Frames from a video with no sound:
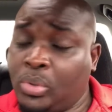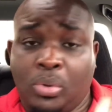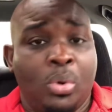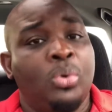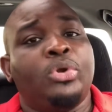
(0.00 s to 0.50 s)

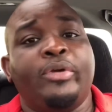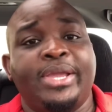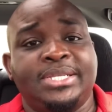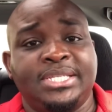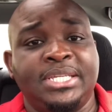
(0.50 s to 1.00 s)
going
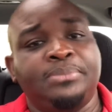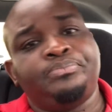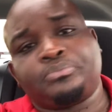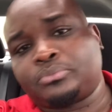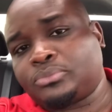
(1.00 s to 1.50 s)
crazy,
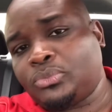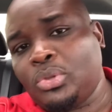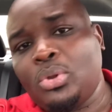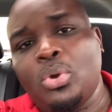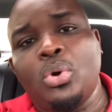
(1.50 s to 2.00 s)

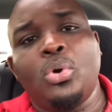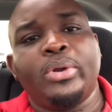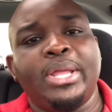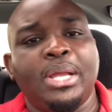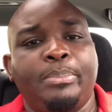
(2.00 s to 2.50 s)

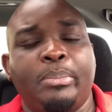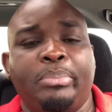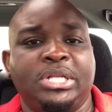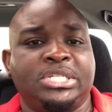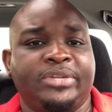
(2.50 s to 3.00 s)
hoarding up a
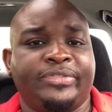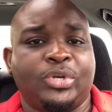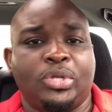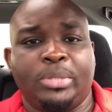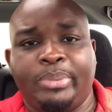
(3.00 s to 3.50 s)
bunch of
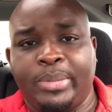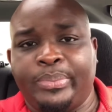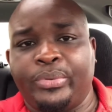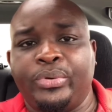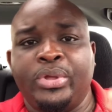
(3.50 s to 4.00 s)
toilet
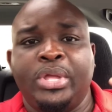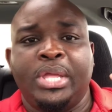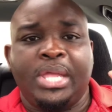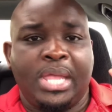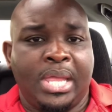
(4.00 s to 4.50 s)
paper
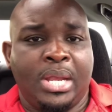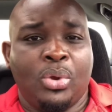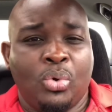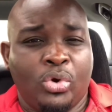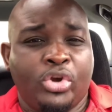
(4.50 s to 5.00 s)
and
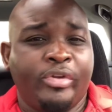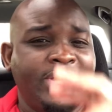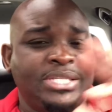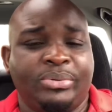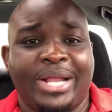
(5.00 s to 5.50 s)
going
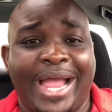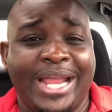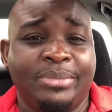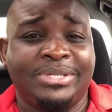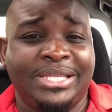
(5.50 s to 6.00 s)
crazy with
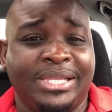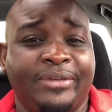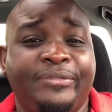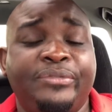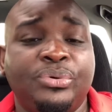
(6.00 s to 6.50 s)
items in their
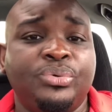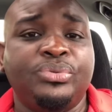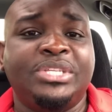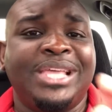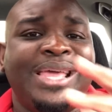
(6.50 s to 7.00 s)

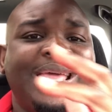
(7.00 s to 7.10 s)
foods.